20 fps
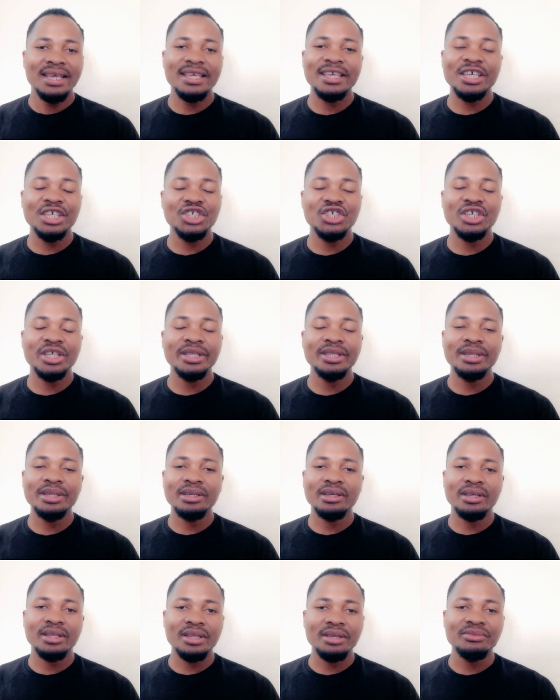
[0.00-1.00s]
engaging in
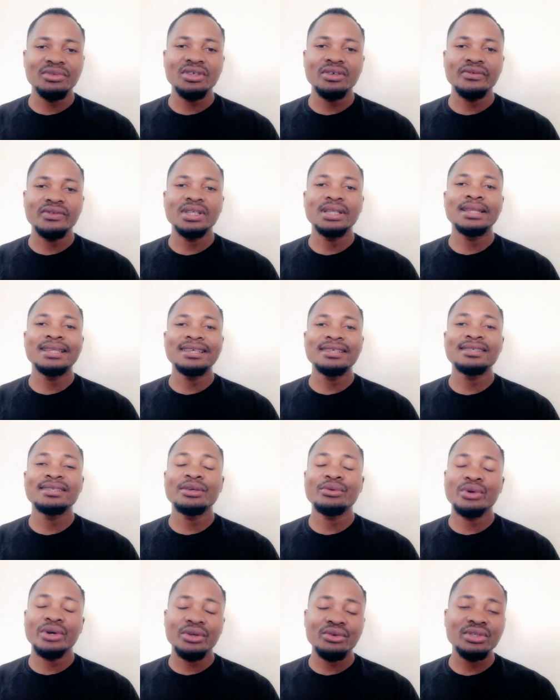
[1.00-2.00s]
the, uh, themselves in things
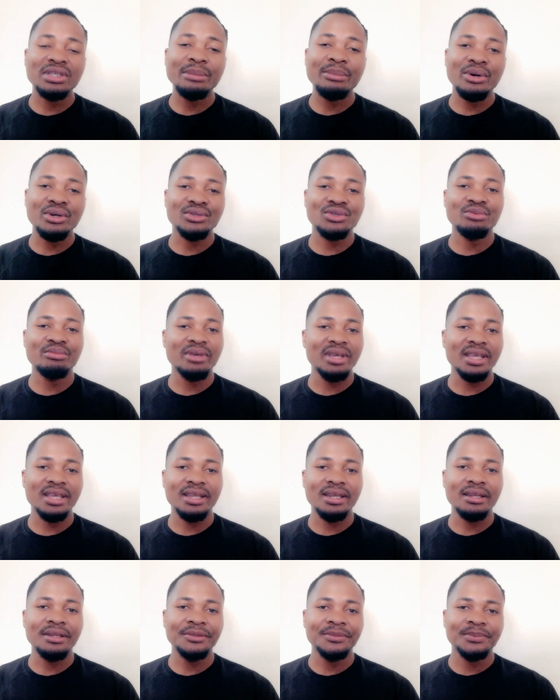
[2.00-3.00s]
they were not supposed to
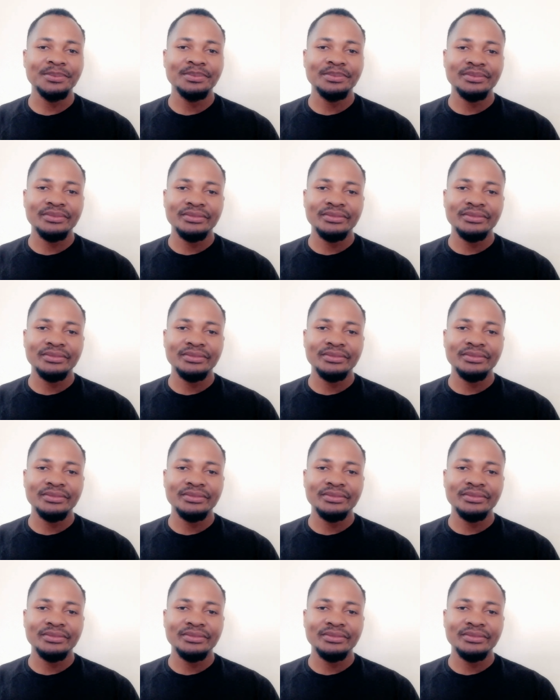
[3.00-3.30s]
be in.